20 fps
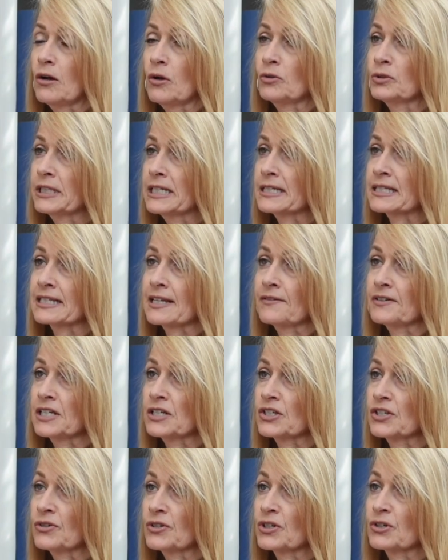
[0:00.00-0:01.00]
only
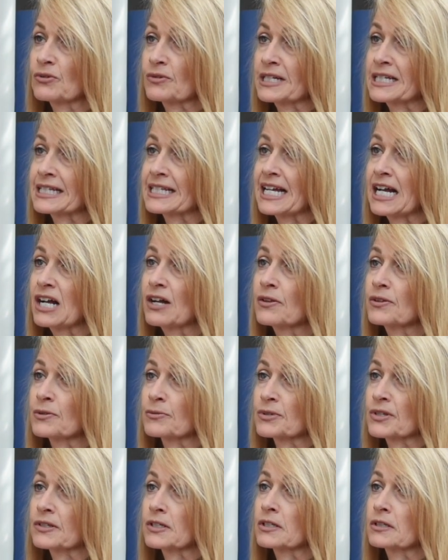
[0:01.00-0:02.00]
72 degrees out, there
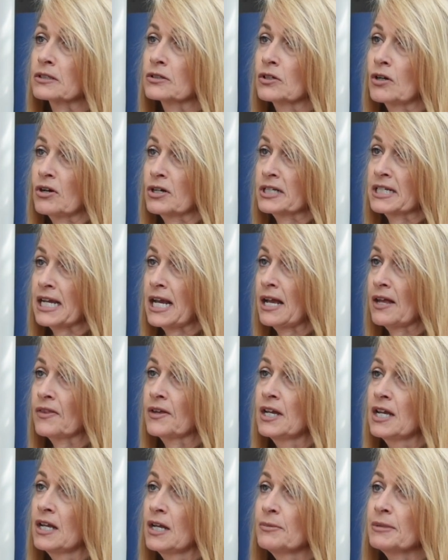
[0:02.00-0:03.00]
was a car death
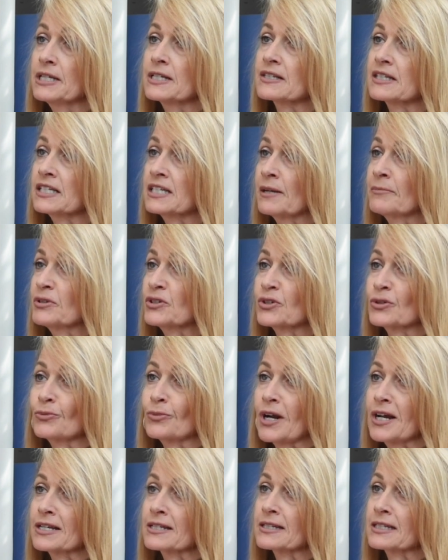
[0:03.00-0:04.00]
because the temperature
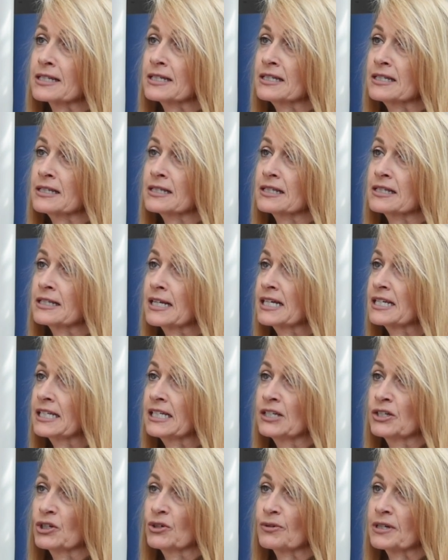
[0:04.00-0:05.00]
rises
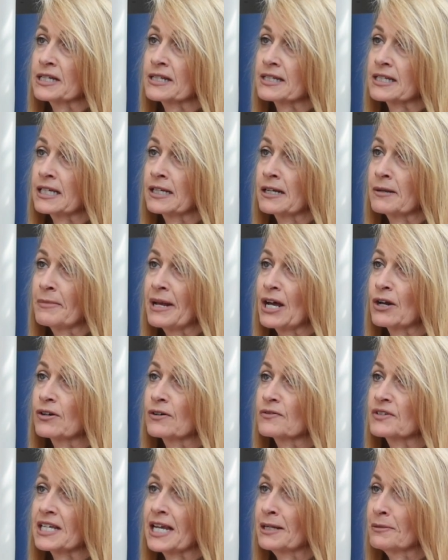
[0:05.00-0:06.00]
19 degrees in a matter
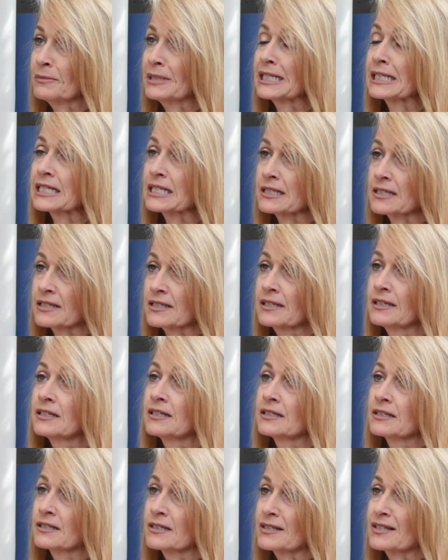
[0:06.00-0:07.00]
of 10 minutes.
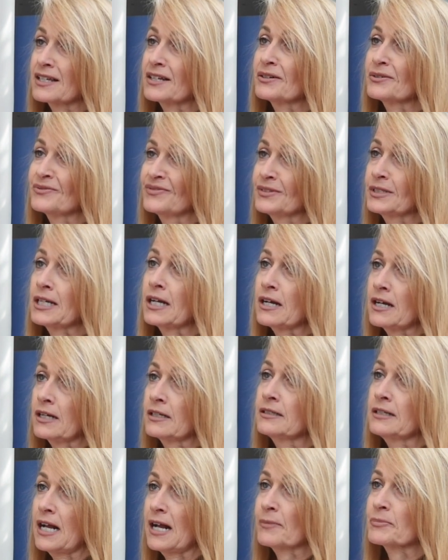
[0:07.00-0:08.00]
So, yeah,
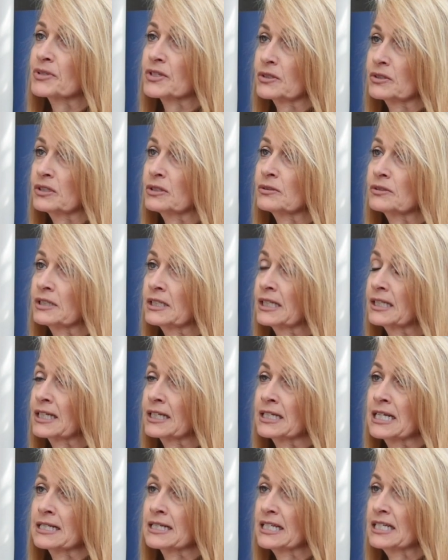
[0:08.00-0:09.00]
absolutely.
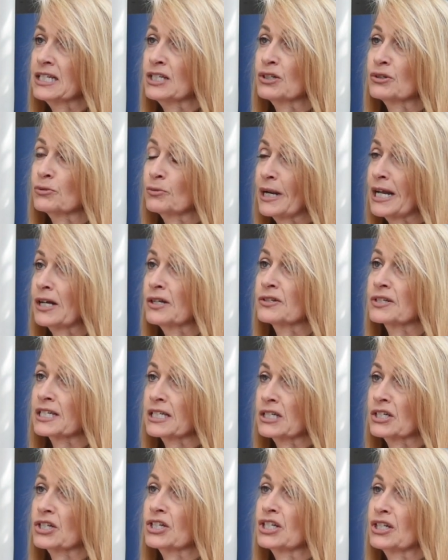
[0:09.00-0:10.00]
It's a year-round
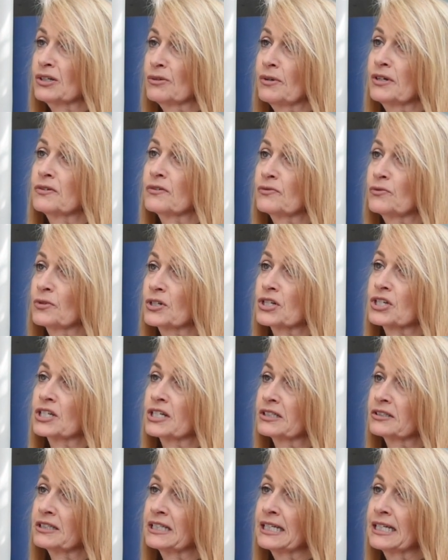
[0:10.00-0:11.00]
issue,
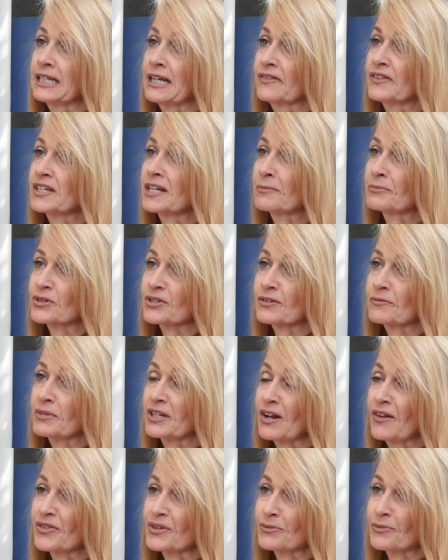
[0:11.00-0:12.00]
unfortunately, and the numbers have
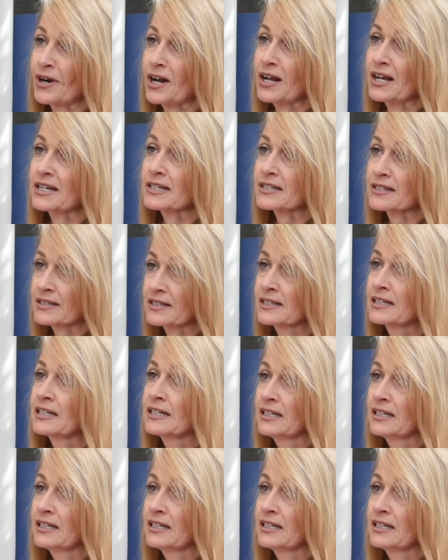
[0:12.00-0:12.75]
been on the rise.